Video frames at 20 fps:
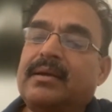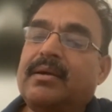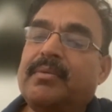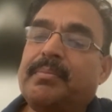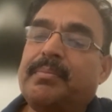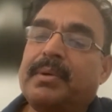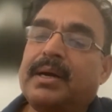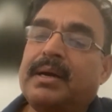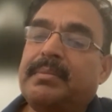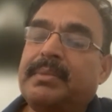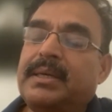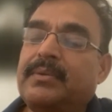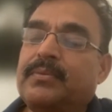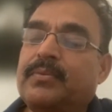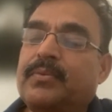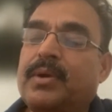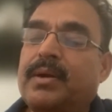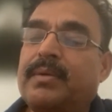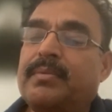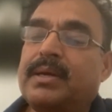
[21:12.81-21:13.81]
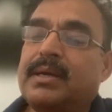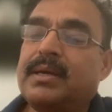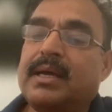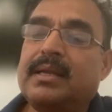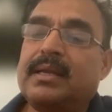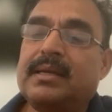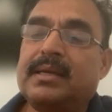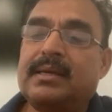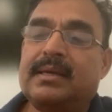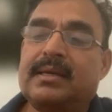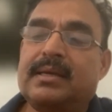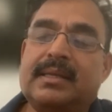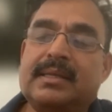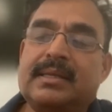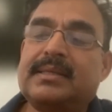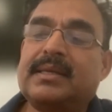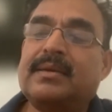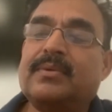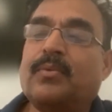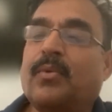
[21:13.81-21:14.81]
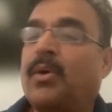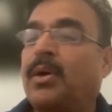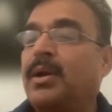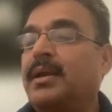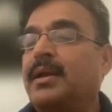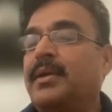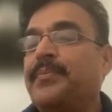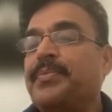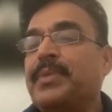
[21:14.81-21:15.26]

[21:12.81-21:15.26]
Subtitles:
of whoever are in this involved,